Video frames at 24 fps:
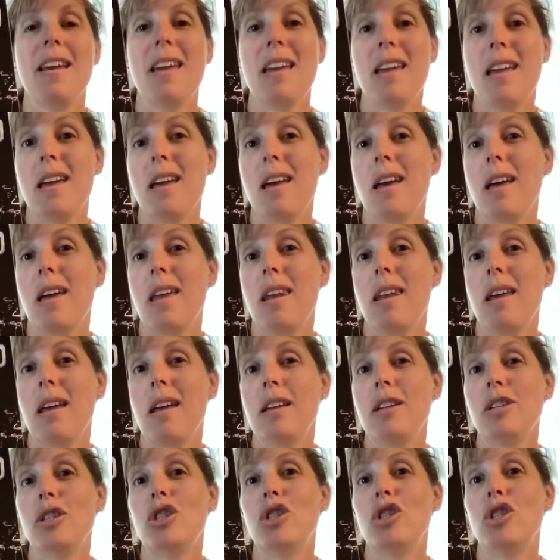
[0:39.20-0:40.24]
And
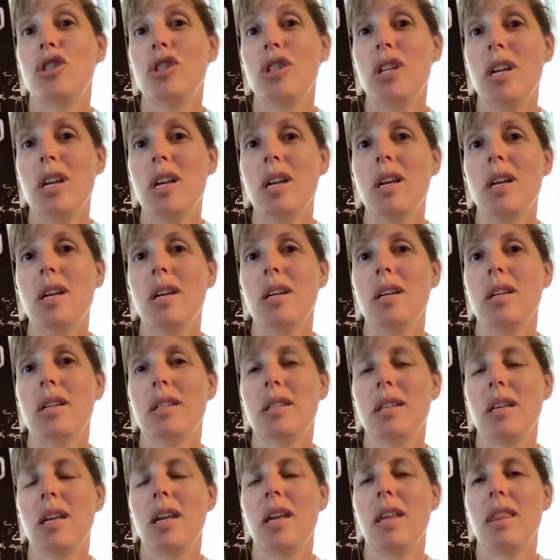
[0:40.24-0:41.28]
she is
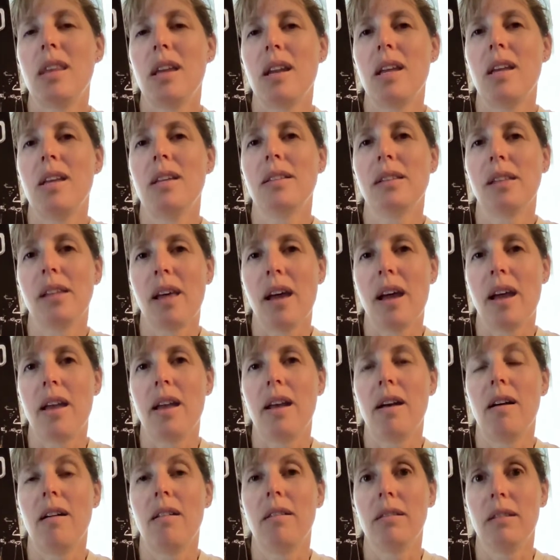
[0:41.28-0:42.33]
thinking that he's
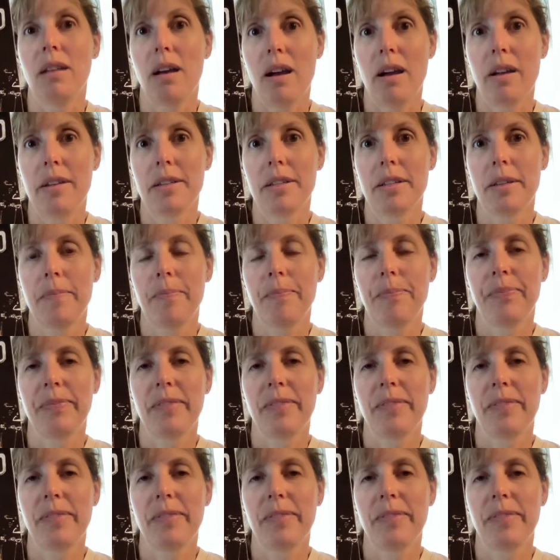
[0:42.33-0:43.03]
lying a lot.